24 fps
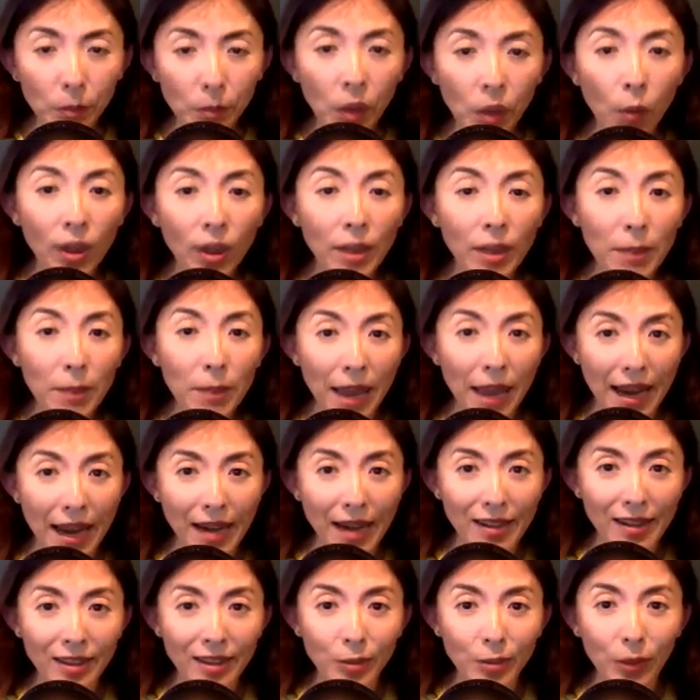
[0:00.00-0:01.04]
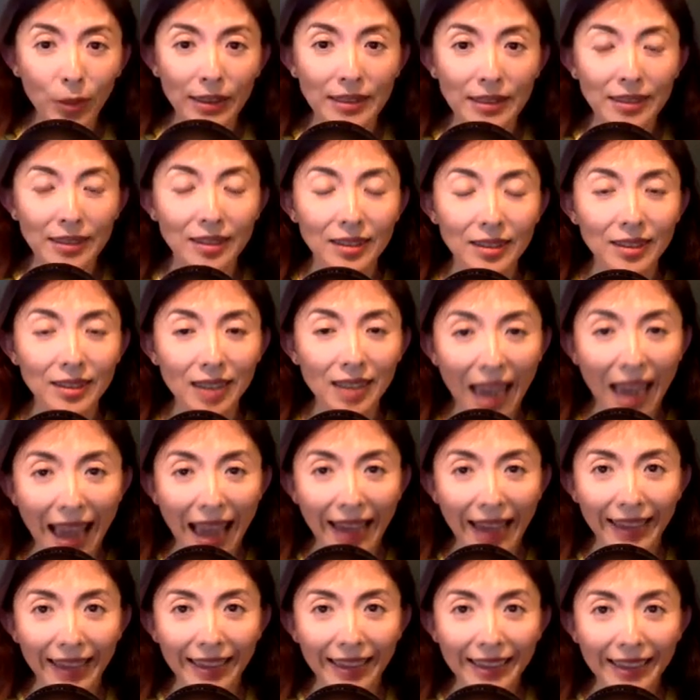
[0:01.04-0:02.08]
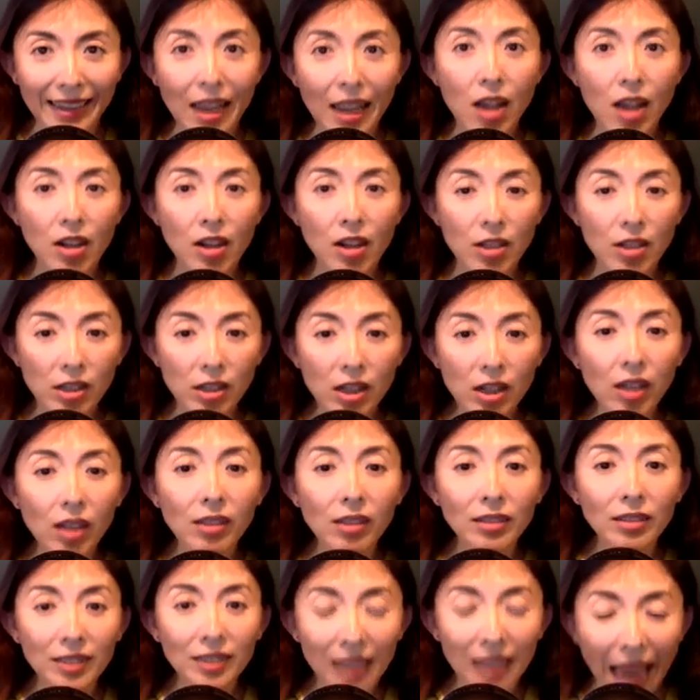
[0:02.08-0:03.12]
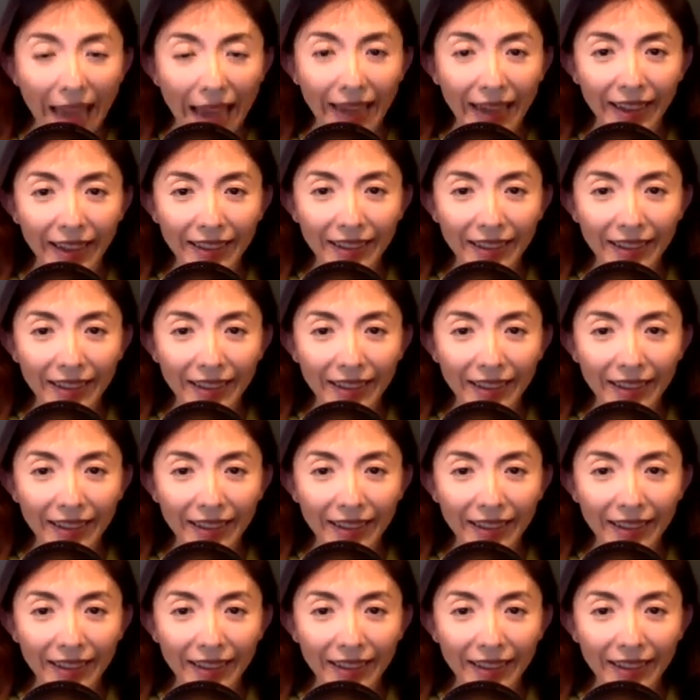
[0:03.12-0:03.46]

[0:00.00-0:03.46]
when it pairs with tai, sheng tai,